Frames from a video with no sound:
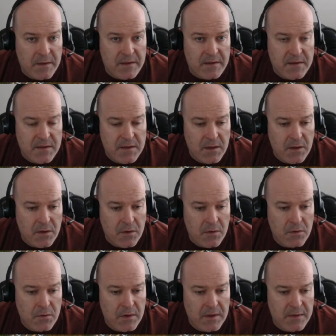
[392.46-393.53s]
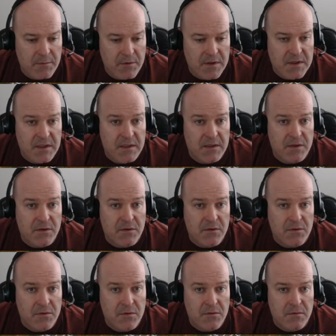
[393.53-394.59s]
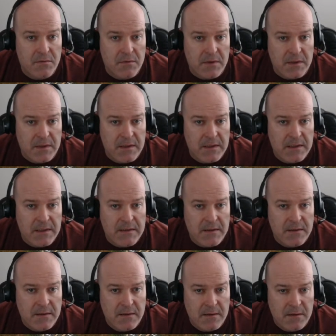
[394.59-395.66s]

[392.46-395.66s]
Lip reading: Like so, and then we're just going to do like that.